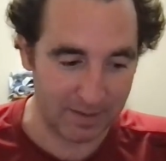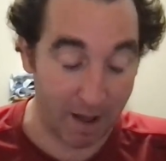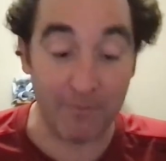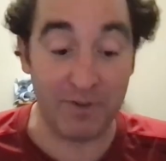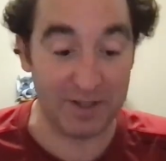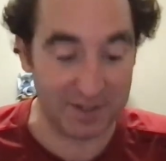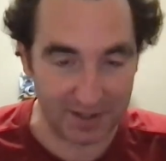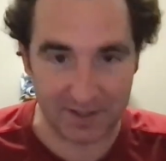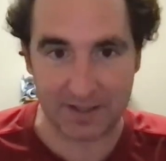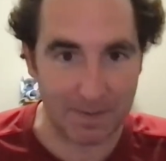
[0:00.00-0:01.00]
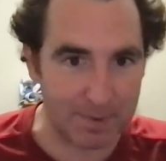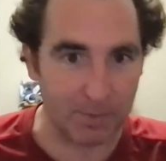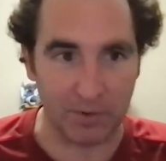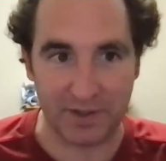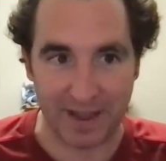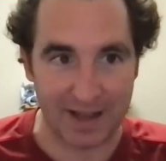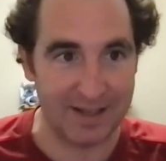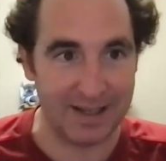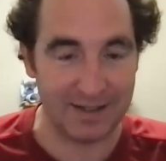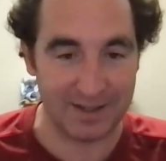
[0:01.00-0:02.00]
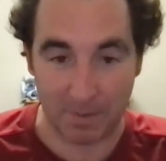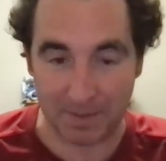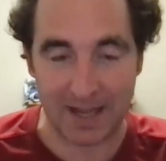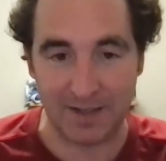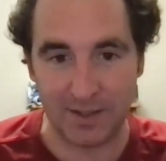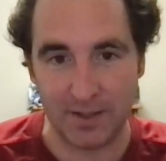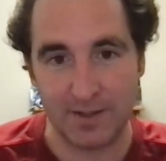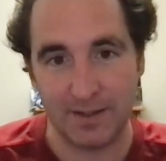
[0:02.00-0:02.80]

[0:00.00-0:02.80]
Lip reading: obviously susceptible to that in some cases.